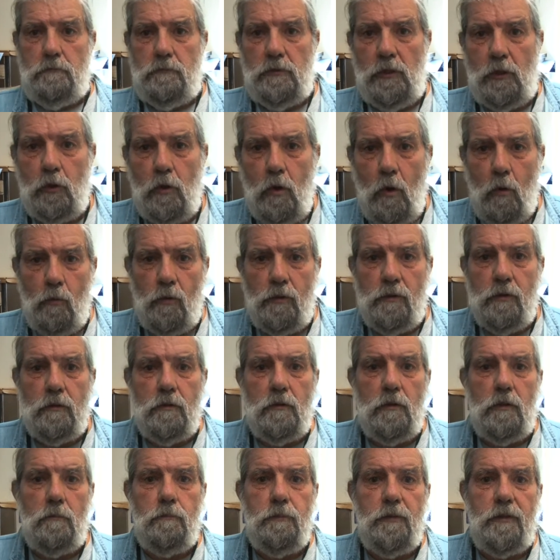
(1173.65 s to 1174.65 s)
and go in the
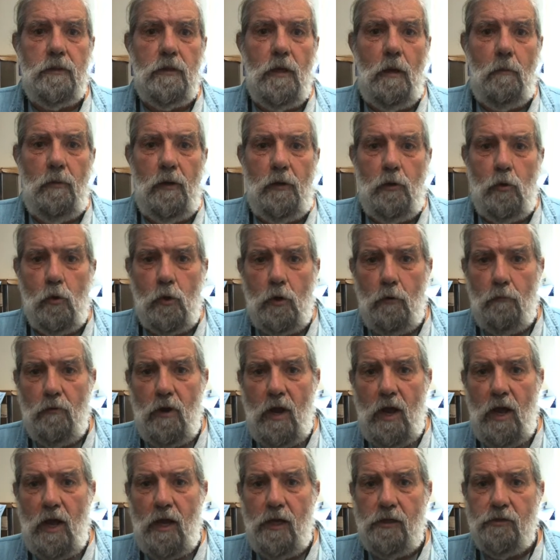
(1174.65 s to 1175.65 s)
DPW
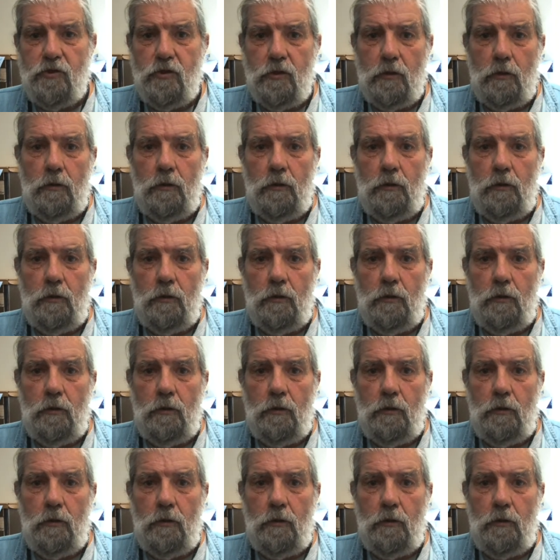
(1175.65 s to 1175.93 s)
garage